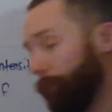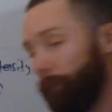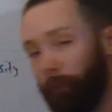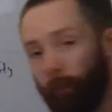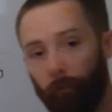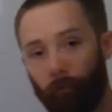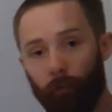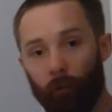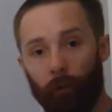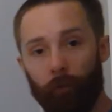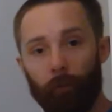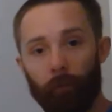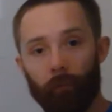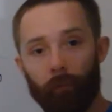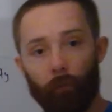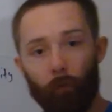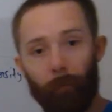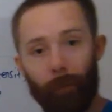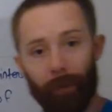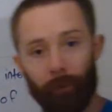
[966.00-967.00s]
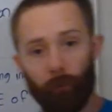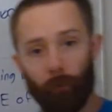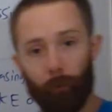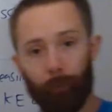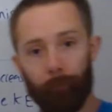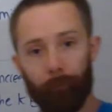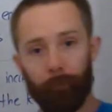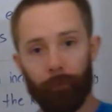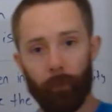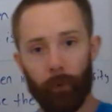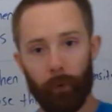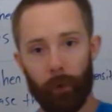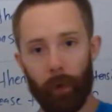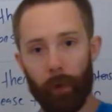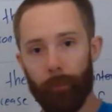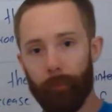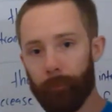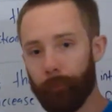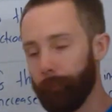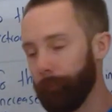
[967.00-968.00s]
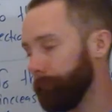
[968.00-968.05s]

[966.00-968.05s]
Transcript: from the surface of a metal. Okay?